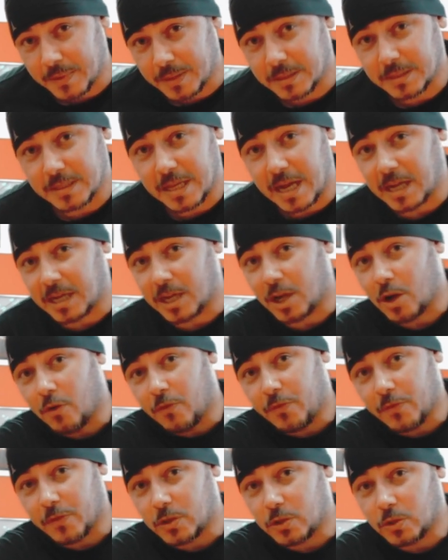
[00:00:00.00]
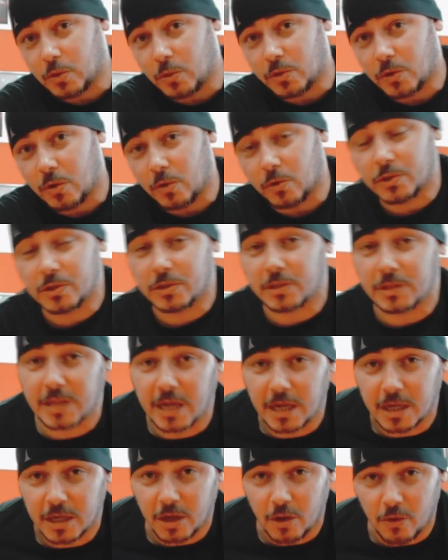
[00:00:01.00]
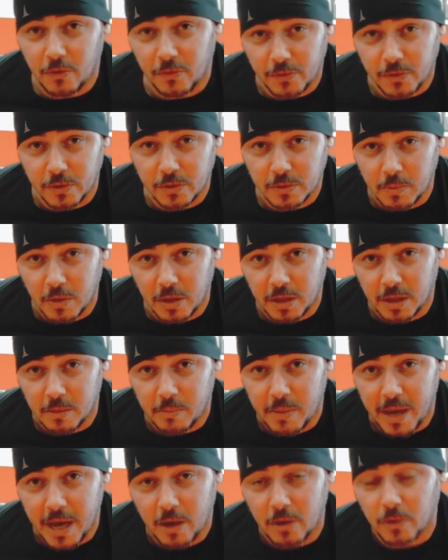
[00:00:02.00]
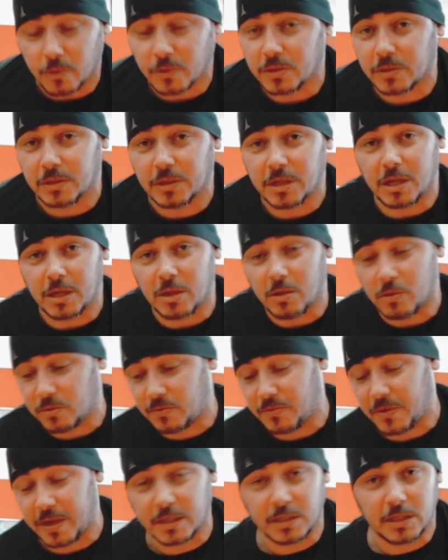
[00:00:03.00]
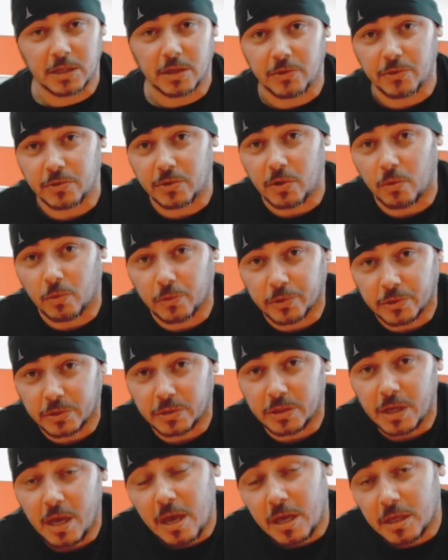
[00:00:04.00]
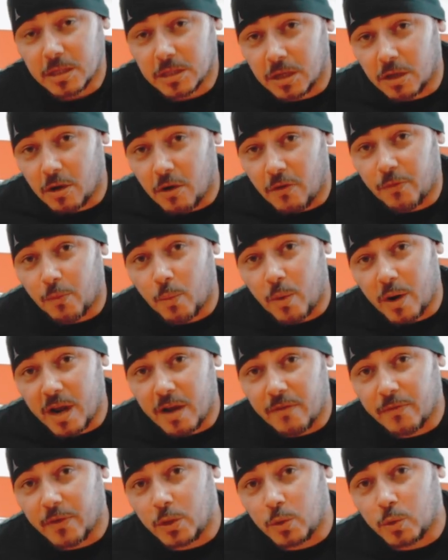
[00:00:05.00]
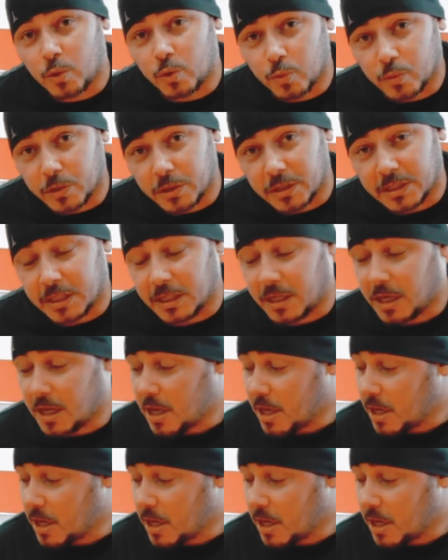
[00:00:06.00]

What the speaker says: It's not going to go for the shoulder holster. It's not going to go for the small of the back holster, none of those fancy other holsters. It's going to go for wherever you drilled it.